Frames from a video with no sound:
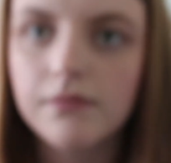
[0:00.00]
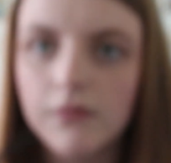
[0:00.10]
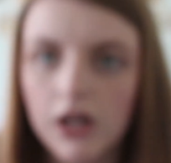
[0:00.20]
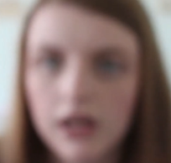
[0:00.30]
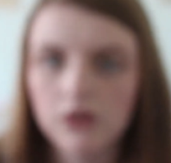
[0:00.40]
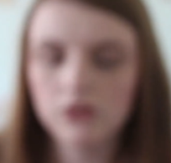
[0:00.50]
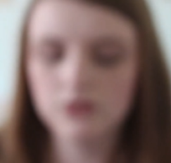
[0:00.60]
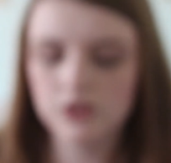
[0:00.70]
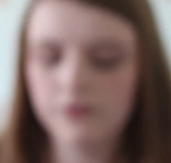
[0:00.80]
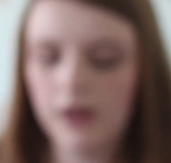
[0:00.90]
not angled,
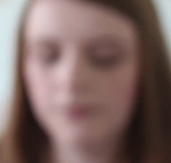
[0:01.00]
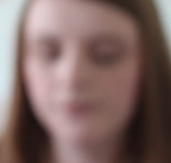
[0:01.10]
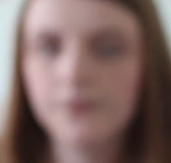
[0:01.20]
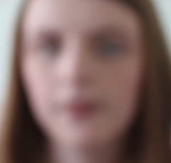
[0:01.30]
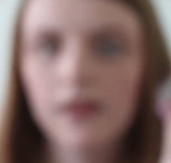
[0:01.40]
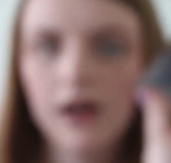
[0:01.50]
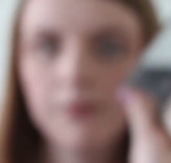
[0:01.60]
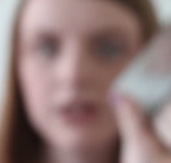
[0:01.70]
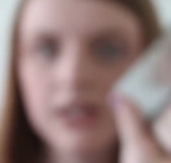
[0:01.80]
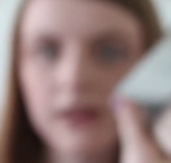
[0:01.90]
just flat. I'm
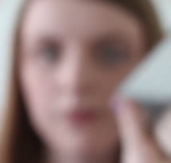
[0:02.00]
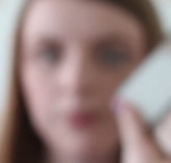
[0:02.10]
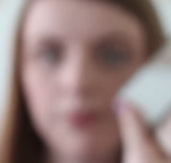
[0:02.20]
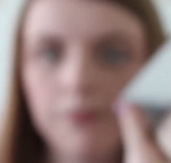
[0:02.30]
gonna take the